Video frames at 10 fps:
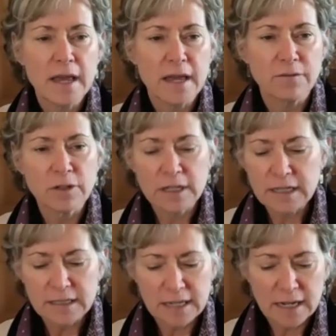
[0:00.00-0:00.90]
and
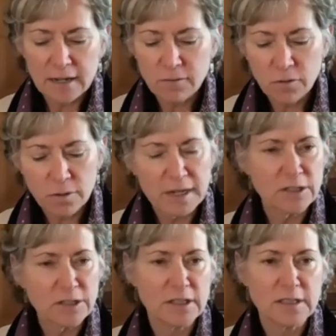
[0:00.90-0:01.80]
release any
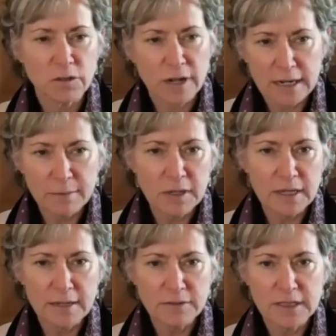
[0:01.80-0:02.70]
formations or any
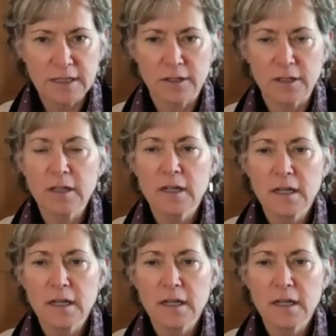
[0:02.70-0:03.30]
beliefs here